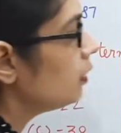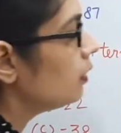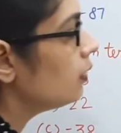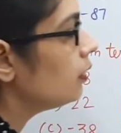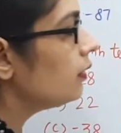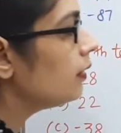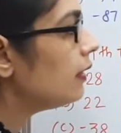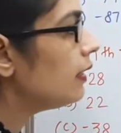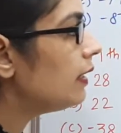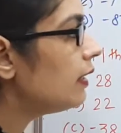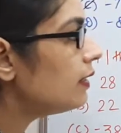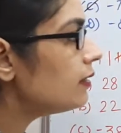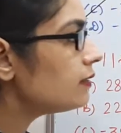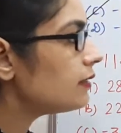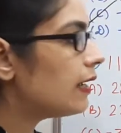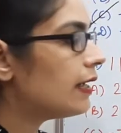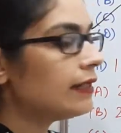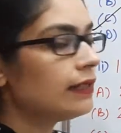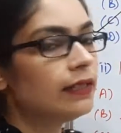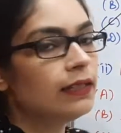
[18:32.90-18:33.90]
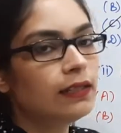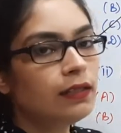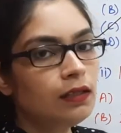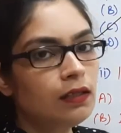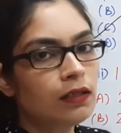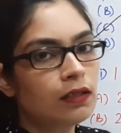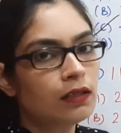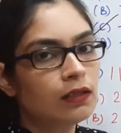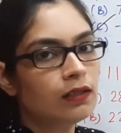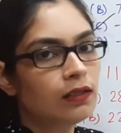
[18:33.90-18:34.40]
D is any
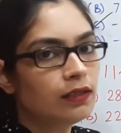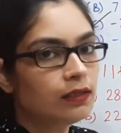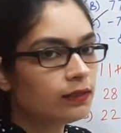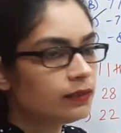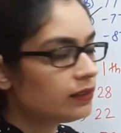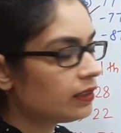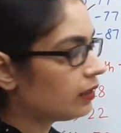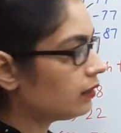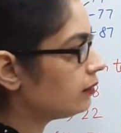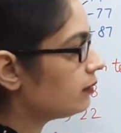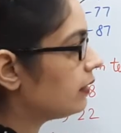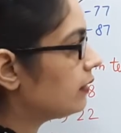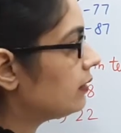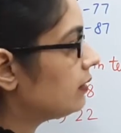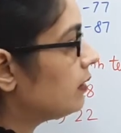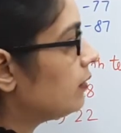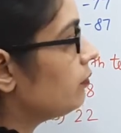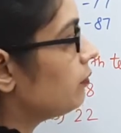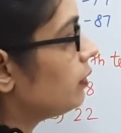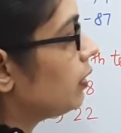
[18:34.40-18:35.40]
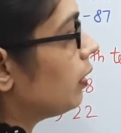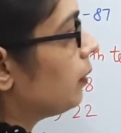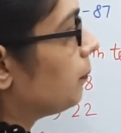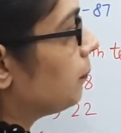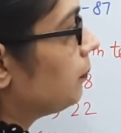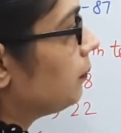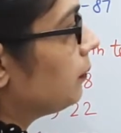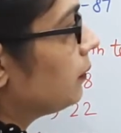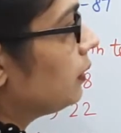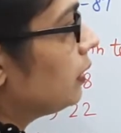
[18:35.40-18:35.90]
successive
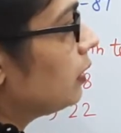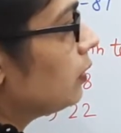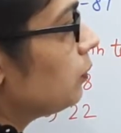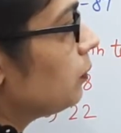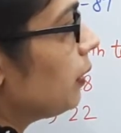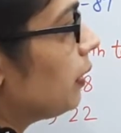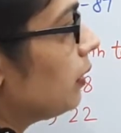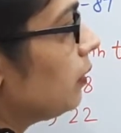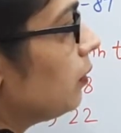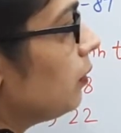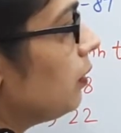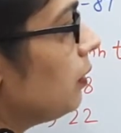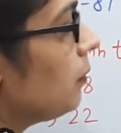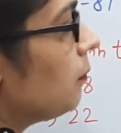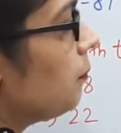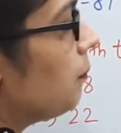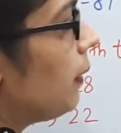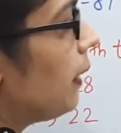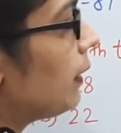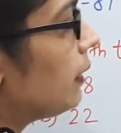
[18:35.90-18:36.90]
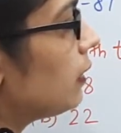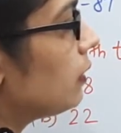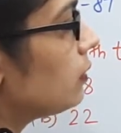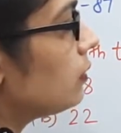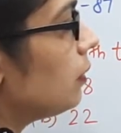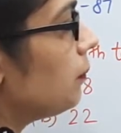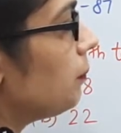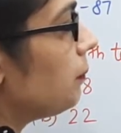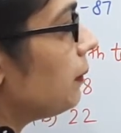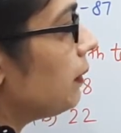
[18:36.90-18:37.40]
term, this one minus
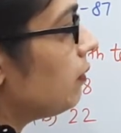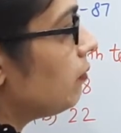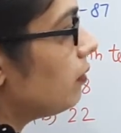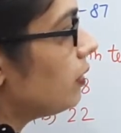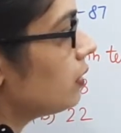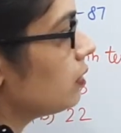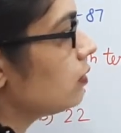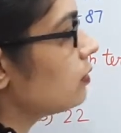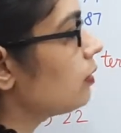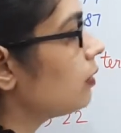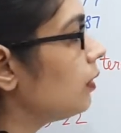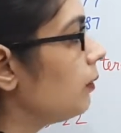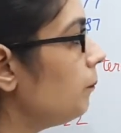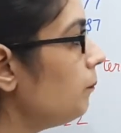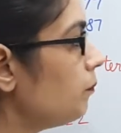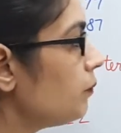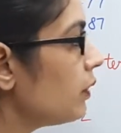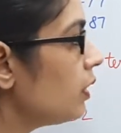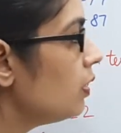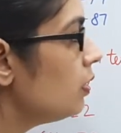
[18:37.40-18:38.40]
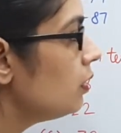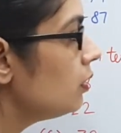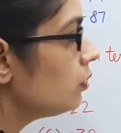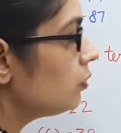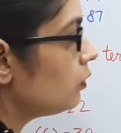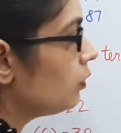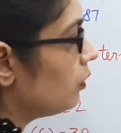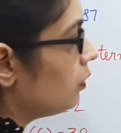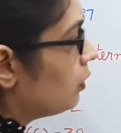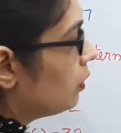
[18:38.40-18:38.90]
the previous term.
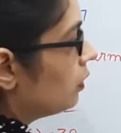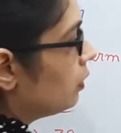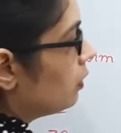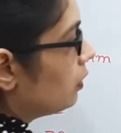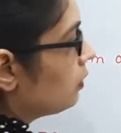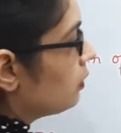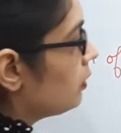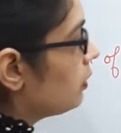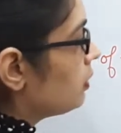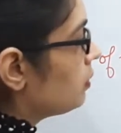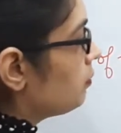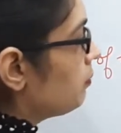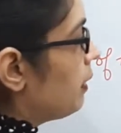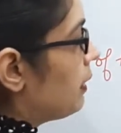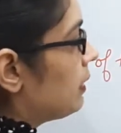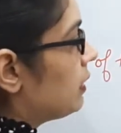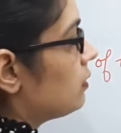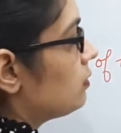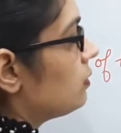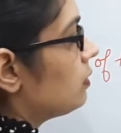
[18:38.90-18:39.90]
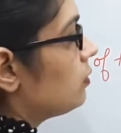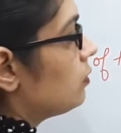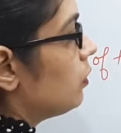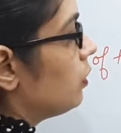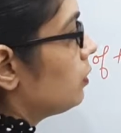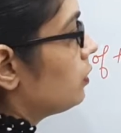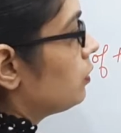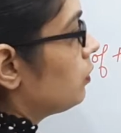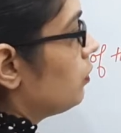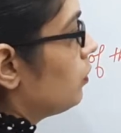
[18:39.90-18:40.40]
So this minus this
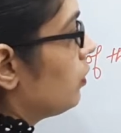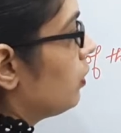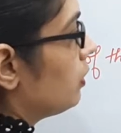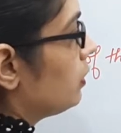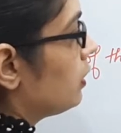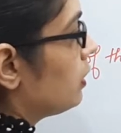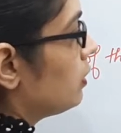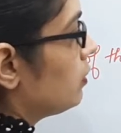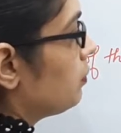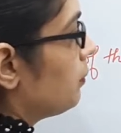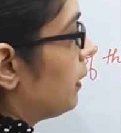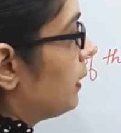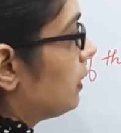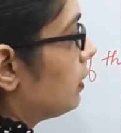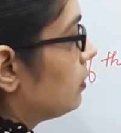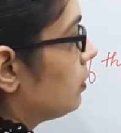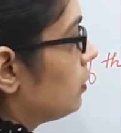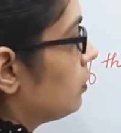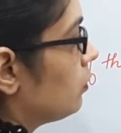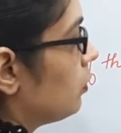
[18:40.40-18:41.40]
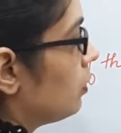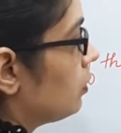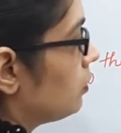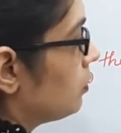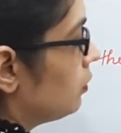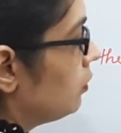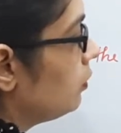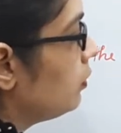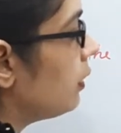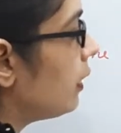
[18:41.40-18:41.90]
also, or this minus this
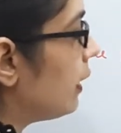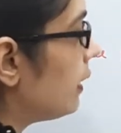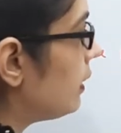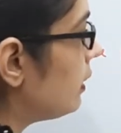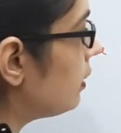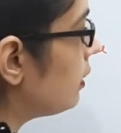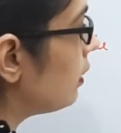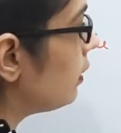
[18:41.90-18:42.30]
also, anything